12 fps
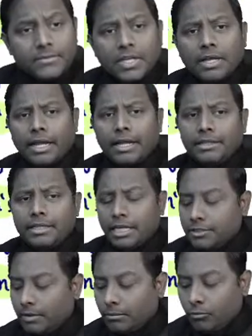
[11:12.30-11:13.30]
Again, there
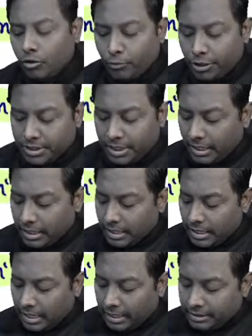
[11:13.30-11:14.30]
is one more poisoning
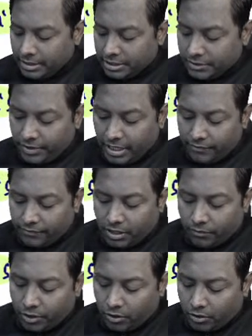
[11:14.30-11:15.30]
and this we have
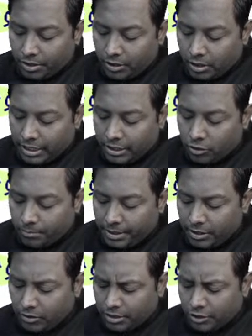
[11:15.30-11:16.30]
covered already.
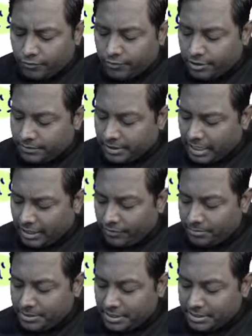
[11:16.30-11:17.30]
Atropine, organophosphate,
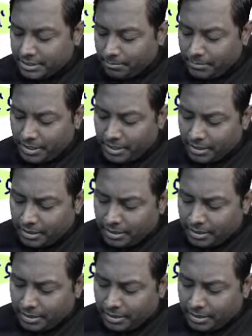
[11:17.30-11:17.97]
FMGE exam mein